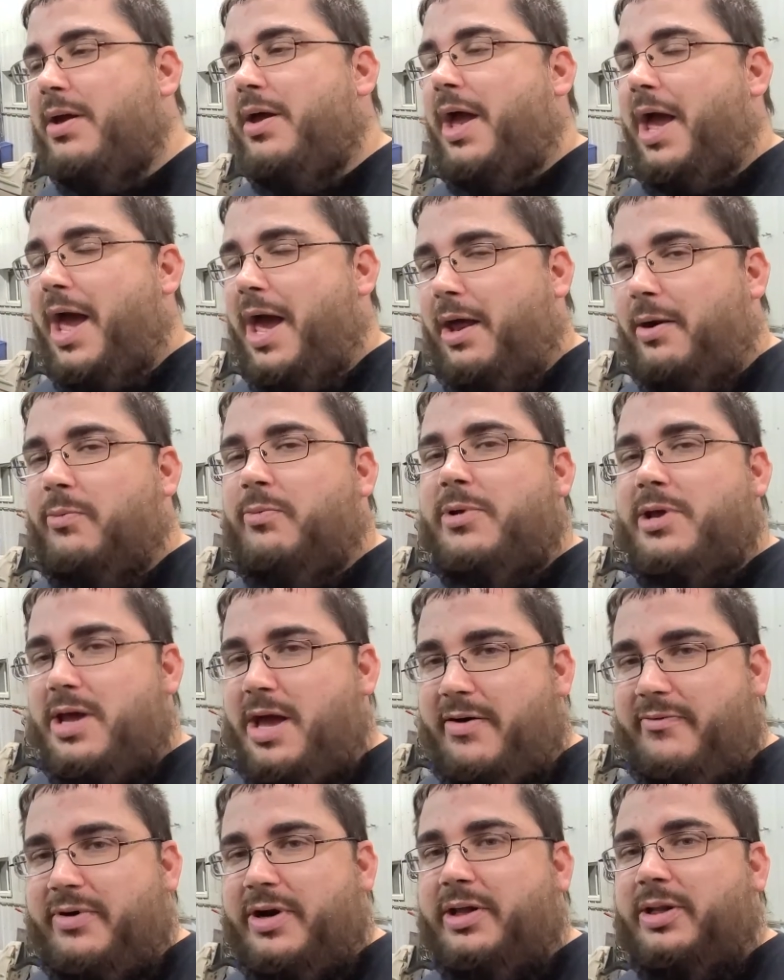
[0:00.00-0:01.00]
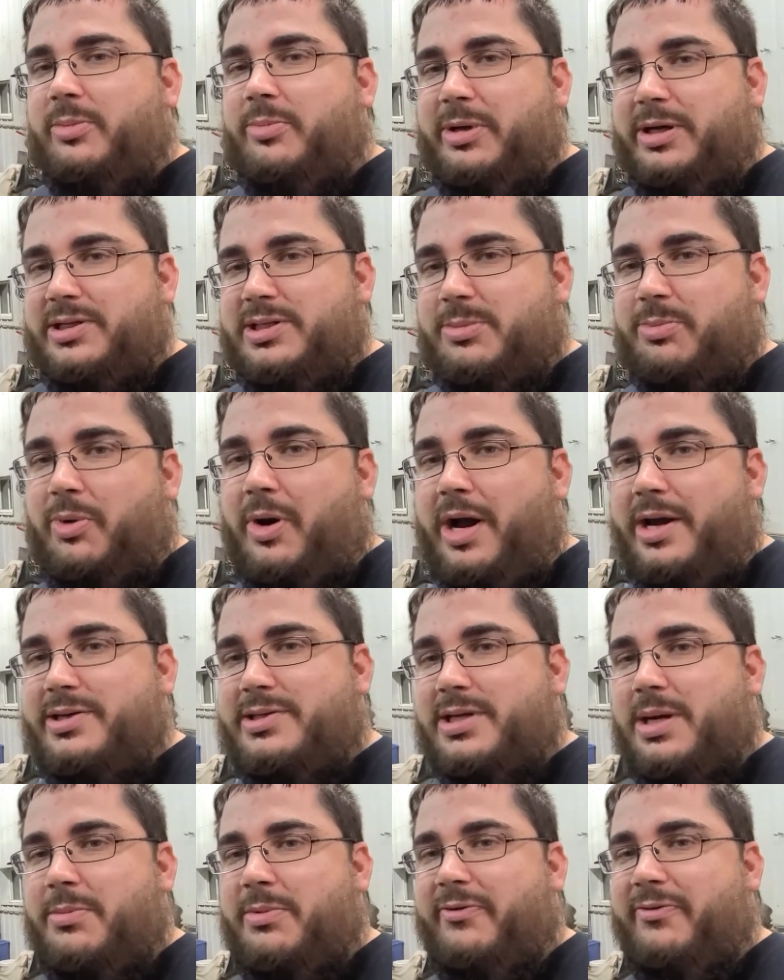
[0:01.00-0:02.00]
And we have another big surprise
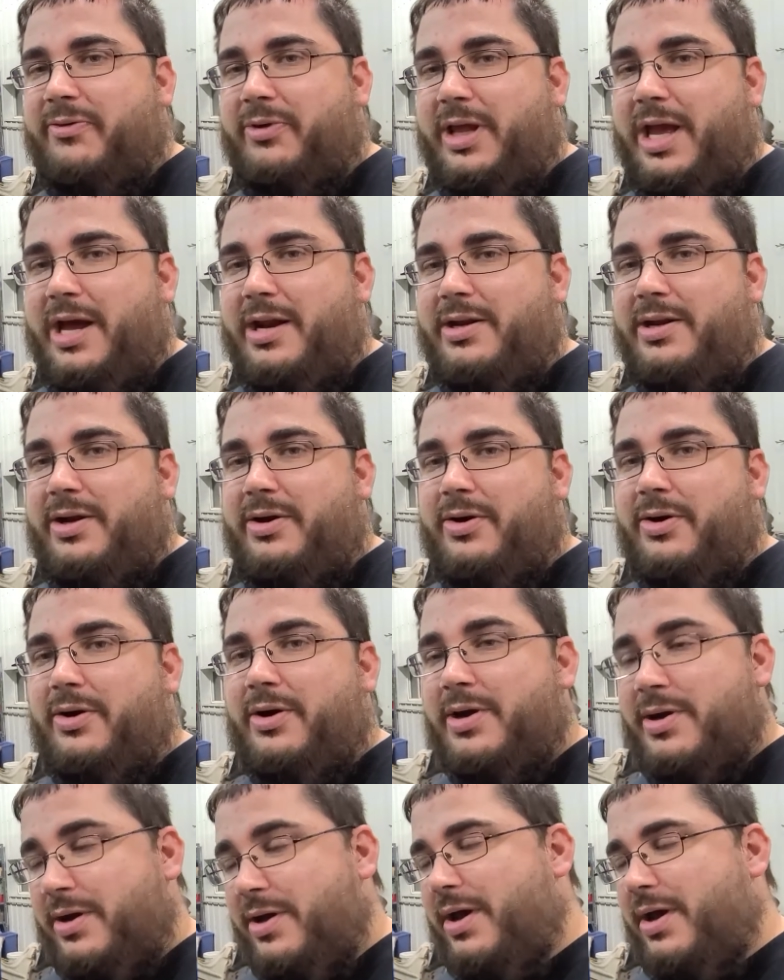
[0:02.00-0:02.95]
coming for that here.